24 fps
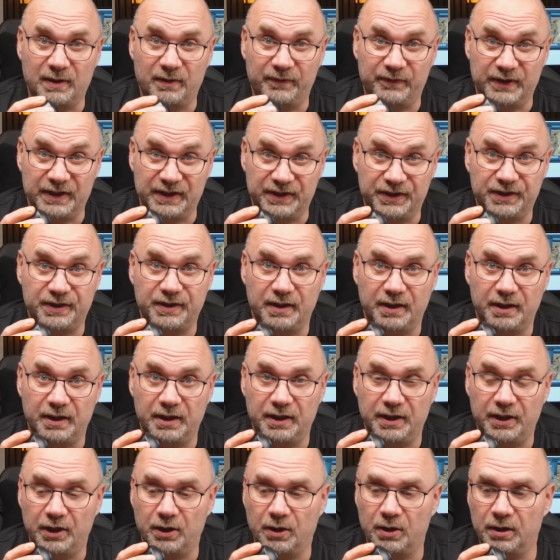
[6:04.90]
this
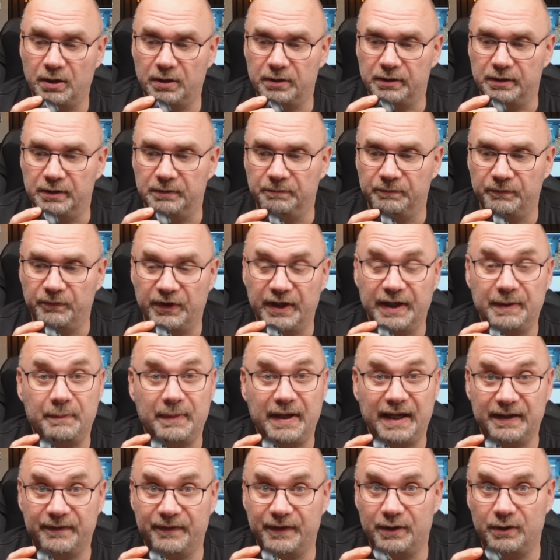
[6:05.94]
longer. They
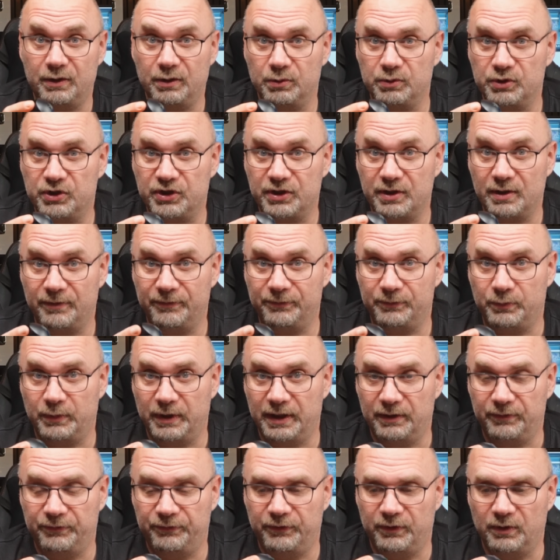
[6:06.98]
make their own
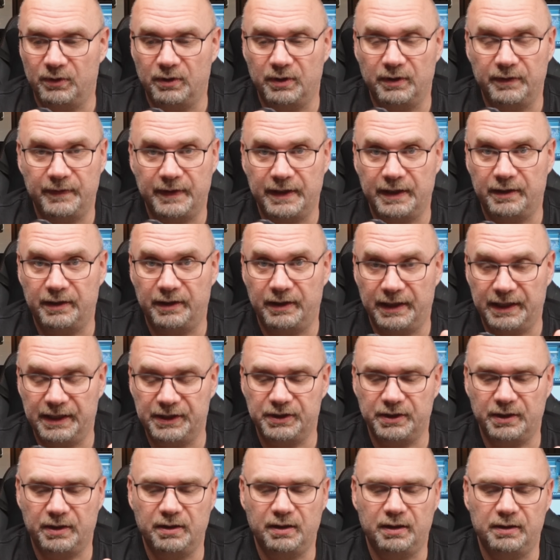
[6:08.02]
software for their
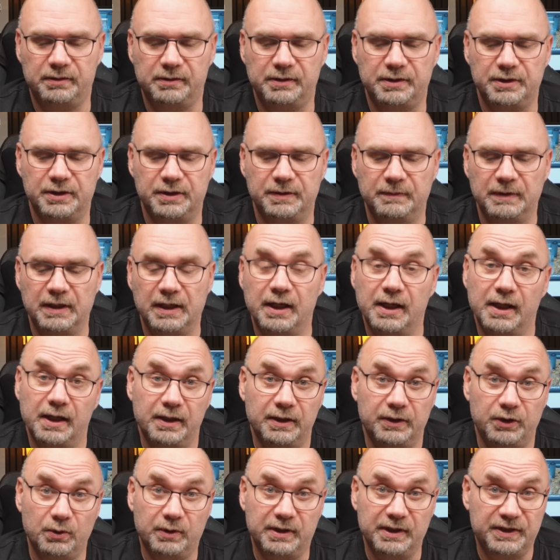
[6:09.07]
laser cutters.
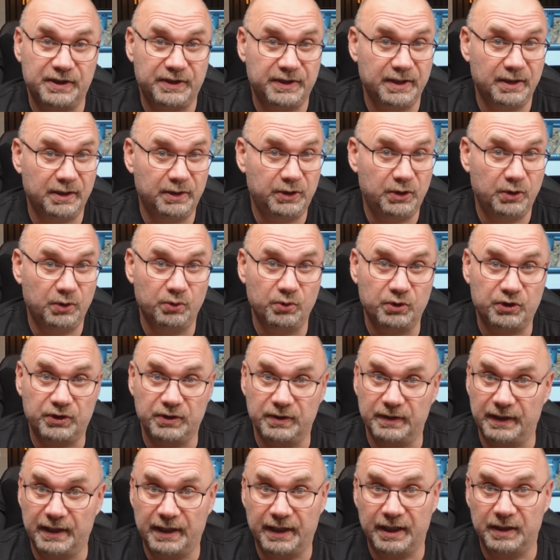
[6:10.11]
You can still use
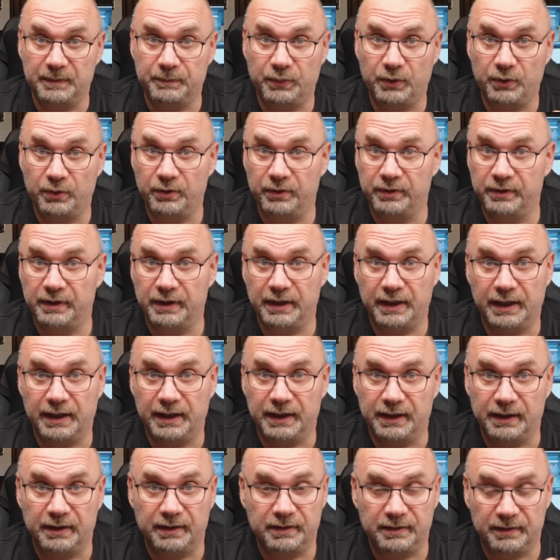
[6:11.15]
Lightburn
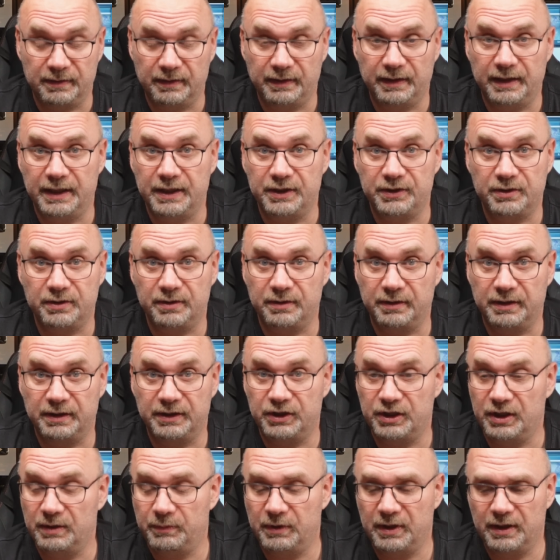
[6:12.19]
and
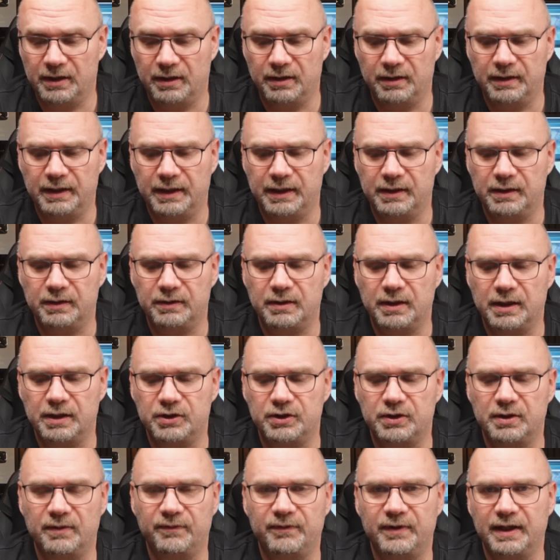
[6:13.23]
LaserGrbl and
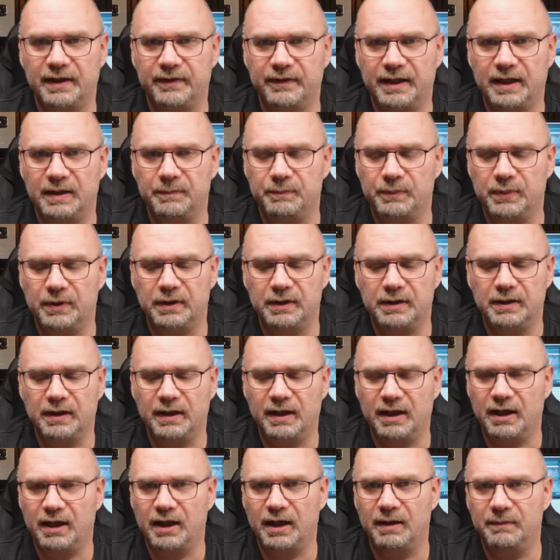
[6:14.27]
stuff like that, but
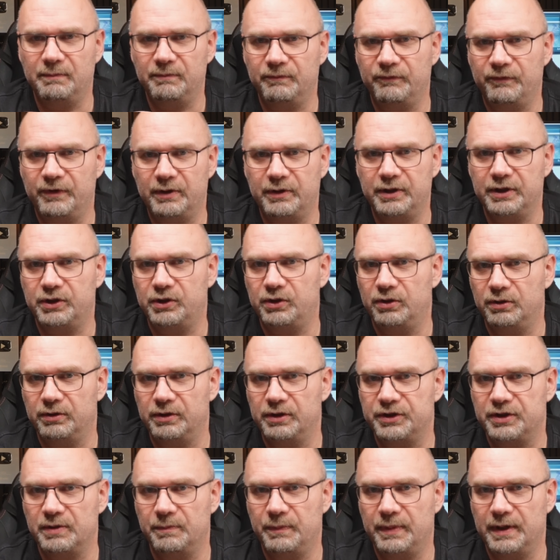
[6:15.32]
I'm very
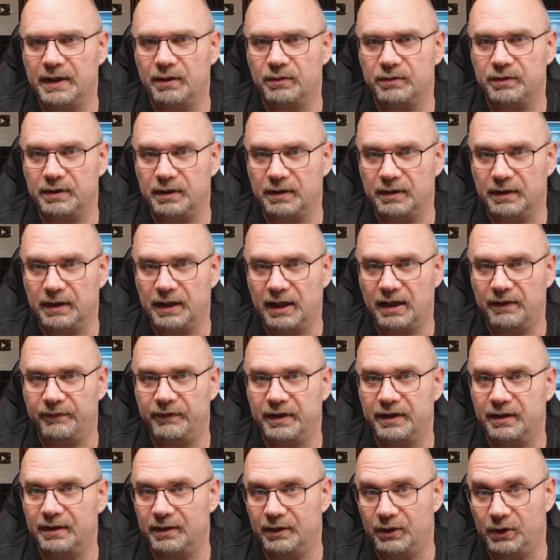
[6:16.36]
curious about
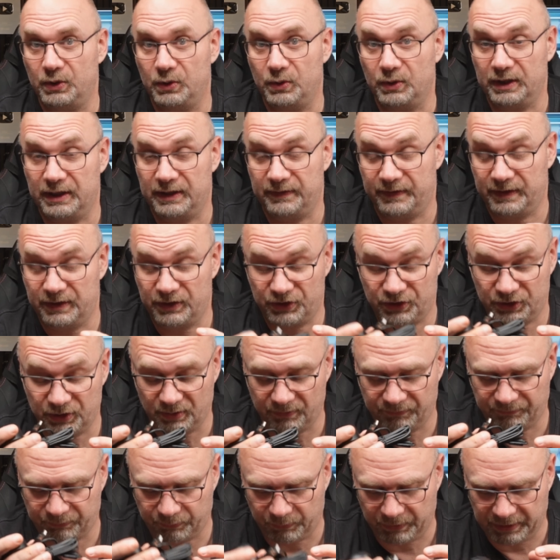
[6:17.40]
having a look at their
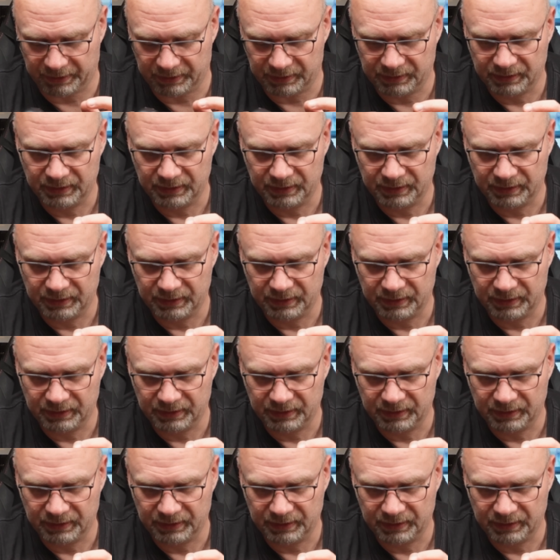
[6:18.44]
software.